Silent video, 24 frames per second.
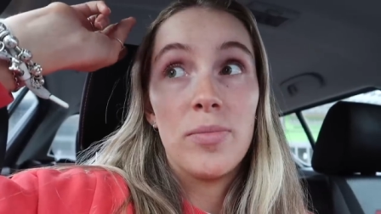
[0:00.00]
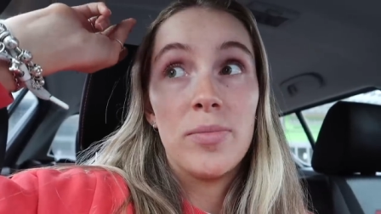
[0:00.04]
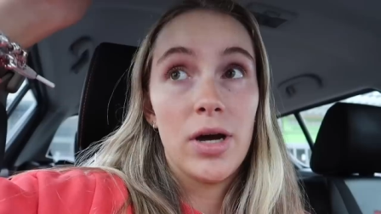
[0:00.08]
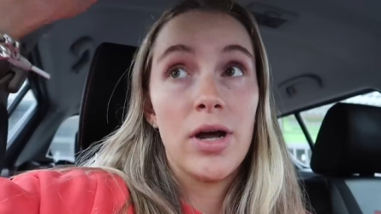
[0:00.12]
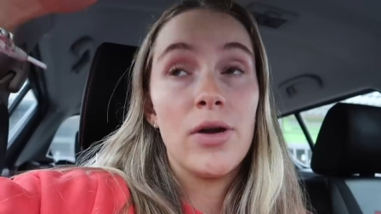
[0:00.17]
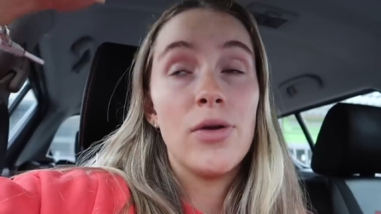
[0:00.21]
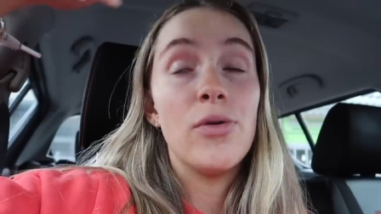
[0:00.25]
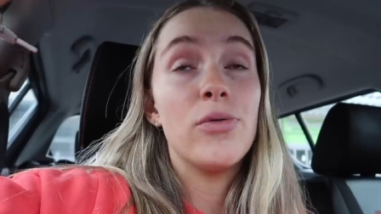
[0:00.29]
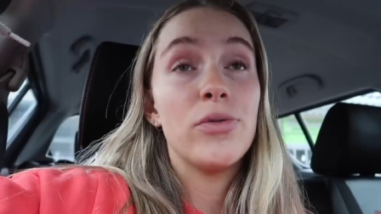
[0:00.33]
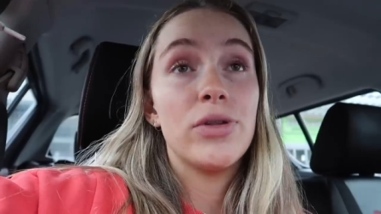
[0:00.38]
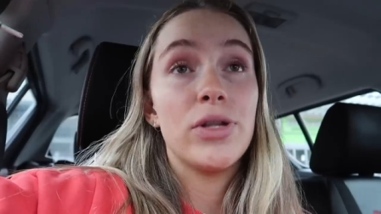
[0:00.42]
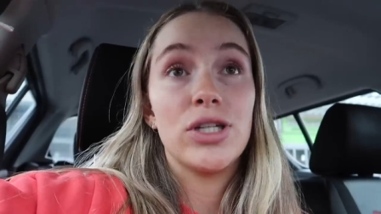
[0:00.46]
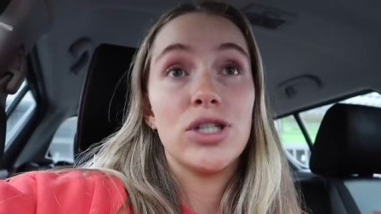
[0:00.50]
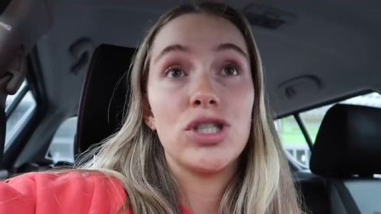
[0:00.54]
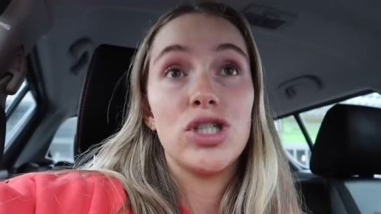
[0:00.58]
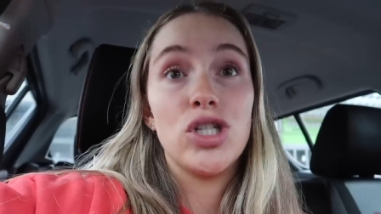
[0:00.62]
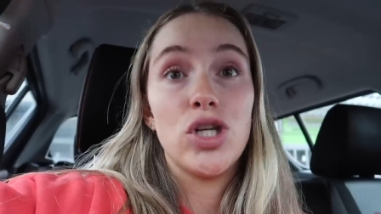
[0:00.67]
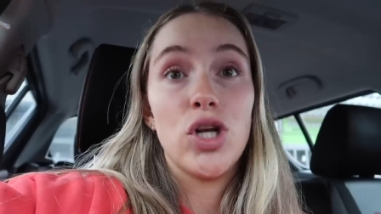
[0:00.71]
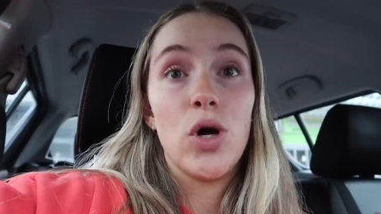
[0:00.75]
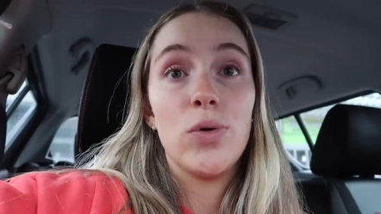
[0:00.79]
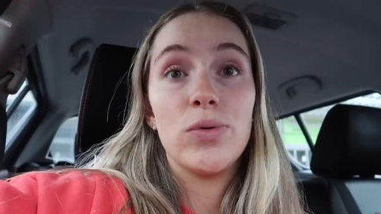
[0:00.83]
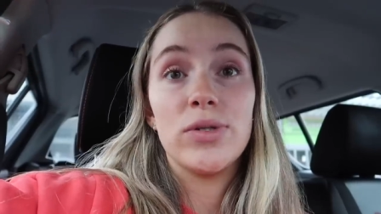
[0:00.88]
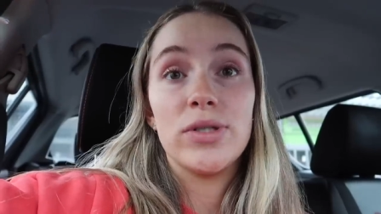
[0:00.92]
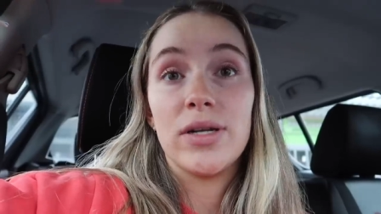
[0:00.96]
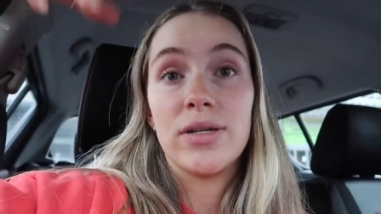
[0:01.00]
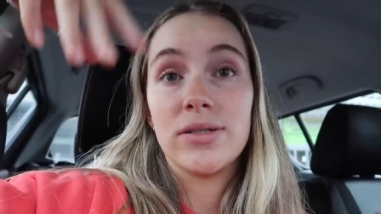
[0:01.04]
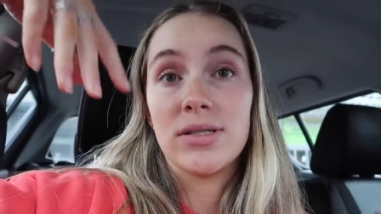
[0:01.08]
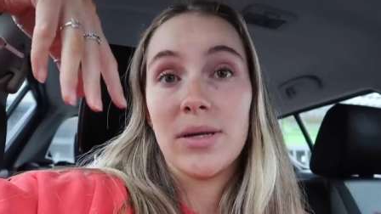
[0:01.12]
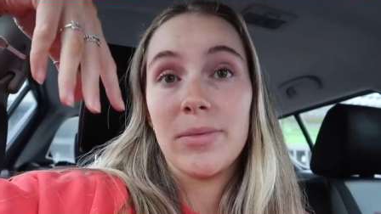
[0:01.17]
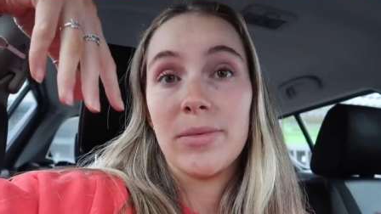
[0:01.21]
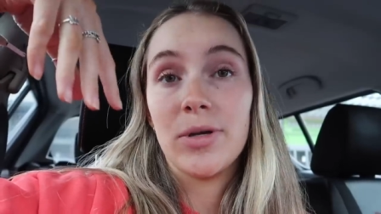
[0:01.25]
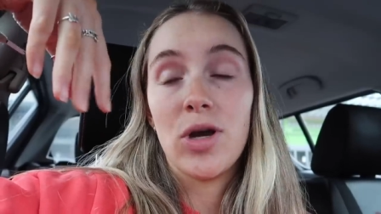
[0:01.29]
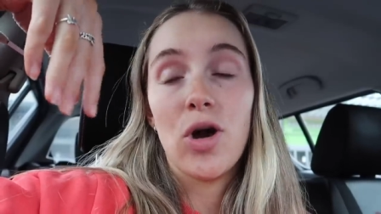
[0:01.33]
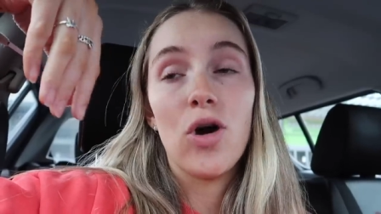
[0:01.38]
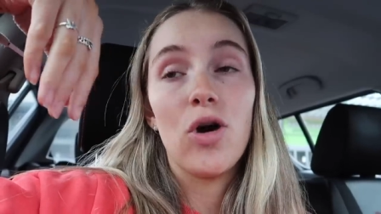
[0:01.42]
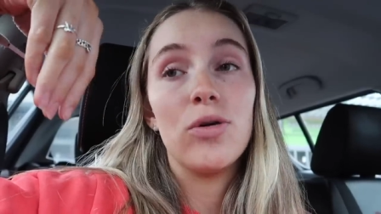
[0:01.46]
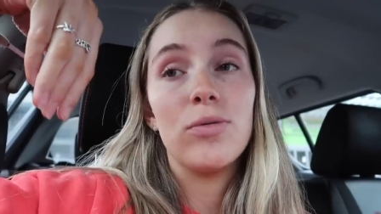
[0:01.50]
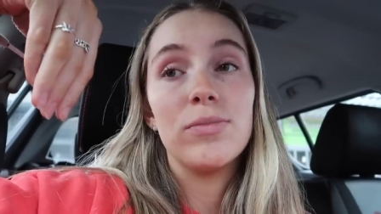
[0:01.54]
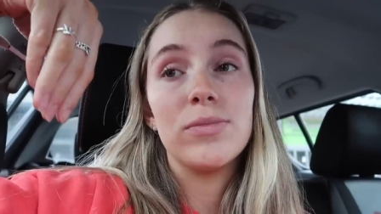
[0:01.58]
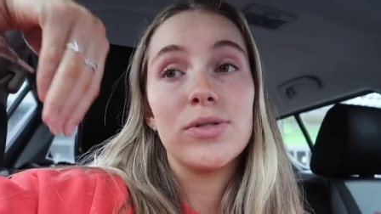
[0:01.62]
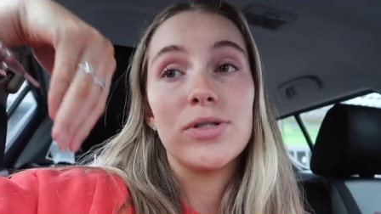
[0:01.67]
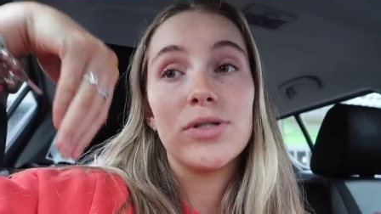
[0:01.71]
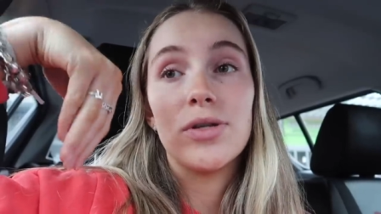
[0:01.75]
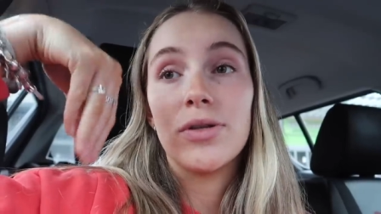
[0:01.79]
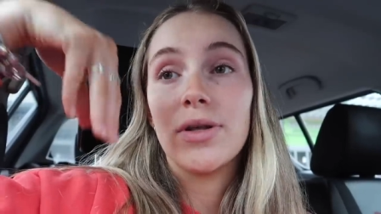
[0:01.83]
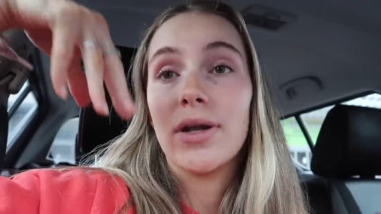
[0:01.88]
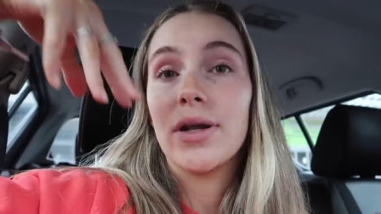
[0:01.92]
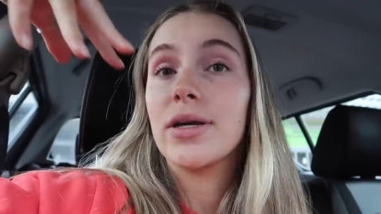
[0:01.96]
I don't think she knows that I was coming home,
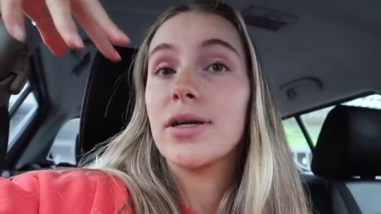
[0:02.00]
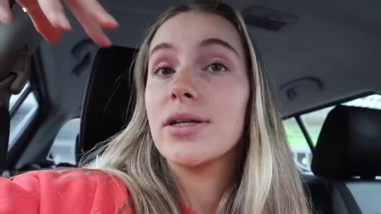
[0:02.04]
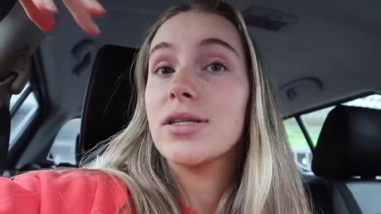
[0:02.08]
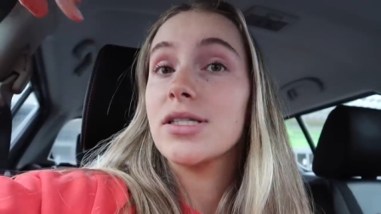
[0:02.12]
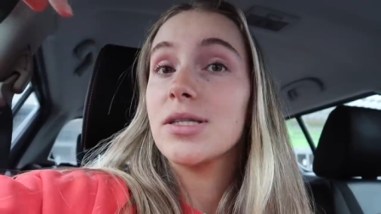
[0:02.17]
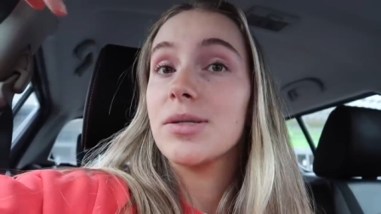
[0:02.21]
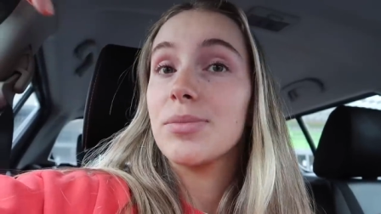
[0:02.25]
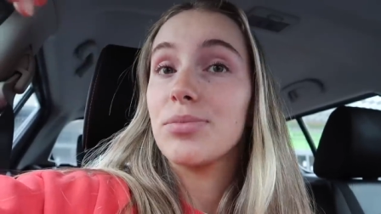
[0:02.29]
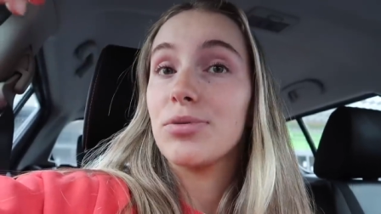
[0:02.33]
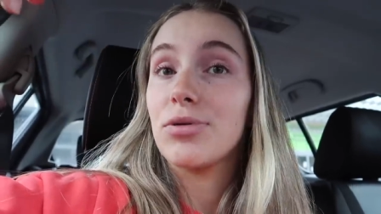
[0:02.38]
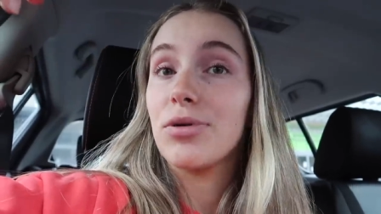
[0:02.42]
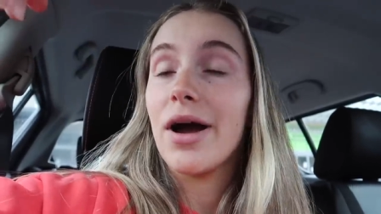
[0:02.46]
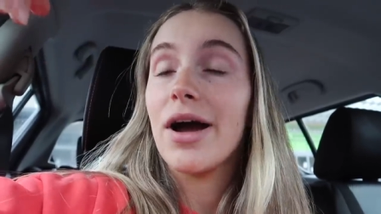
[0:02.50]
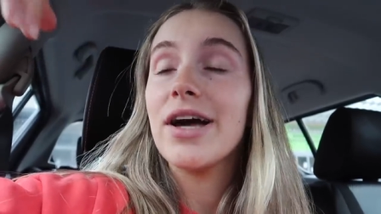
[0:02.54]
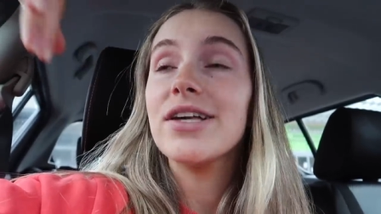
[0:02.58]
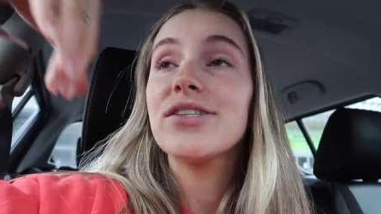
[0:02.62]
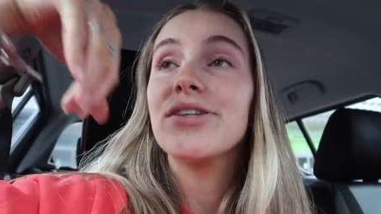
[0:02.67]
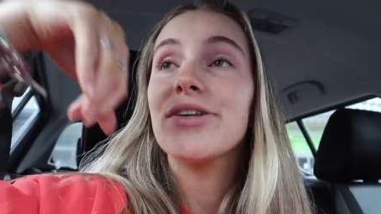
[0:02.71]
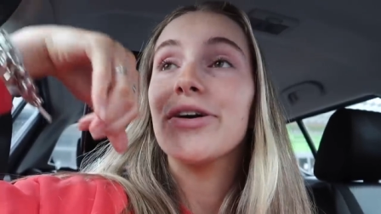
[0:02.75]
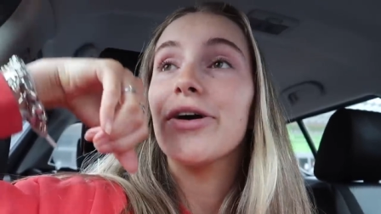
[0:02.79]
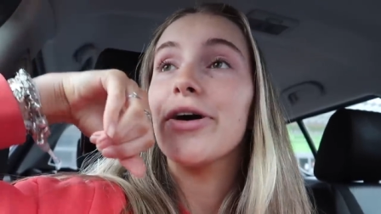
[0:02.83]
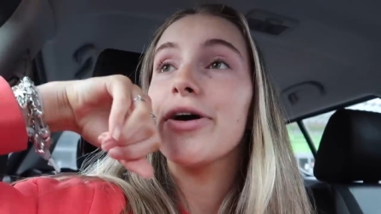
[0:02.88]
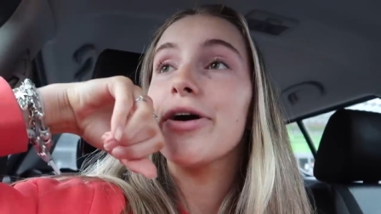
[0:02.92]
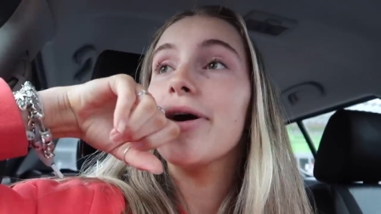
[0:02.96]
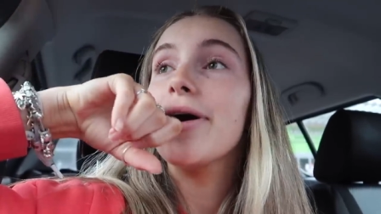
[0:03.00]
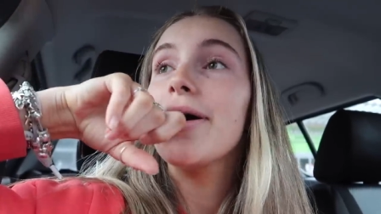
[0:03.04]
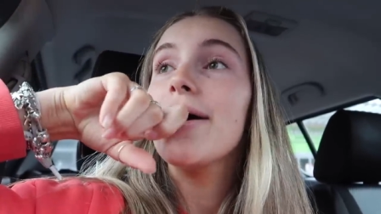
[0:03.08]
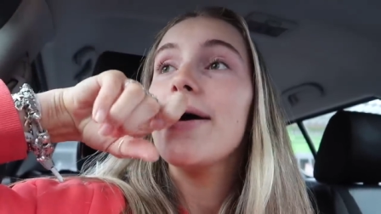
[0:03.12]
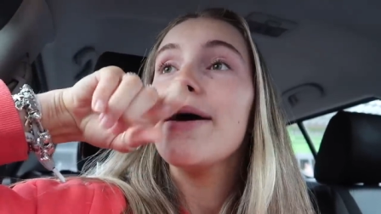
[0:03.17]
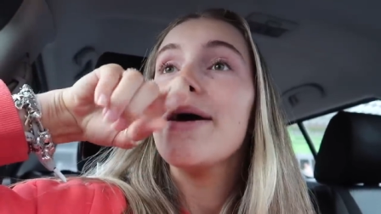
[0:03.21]
so that I can surprise her.